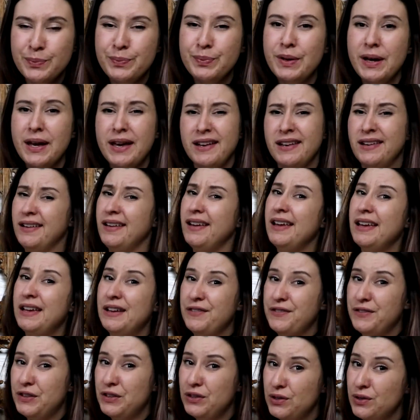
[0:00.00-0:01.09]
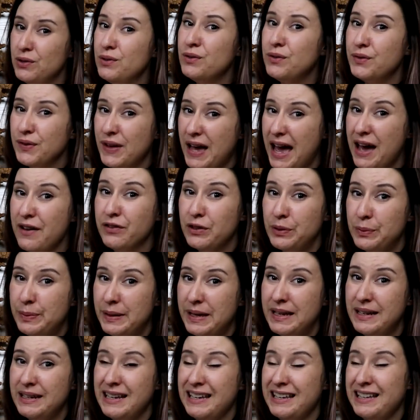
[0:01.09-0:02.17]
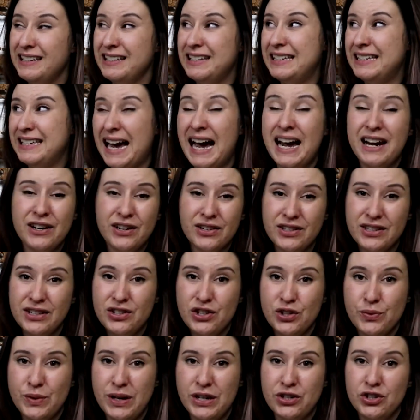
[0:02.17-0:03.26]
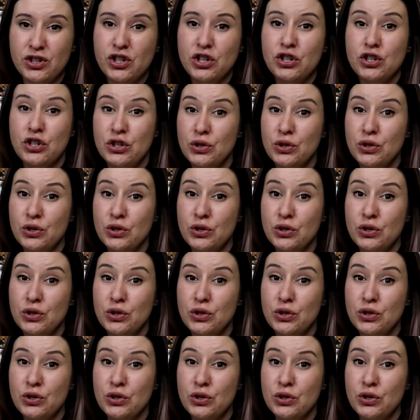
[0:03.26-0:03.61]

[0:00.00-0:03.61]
but if you've ever been in dire situation,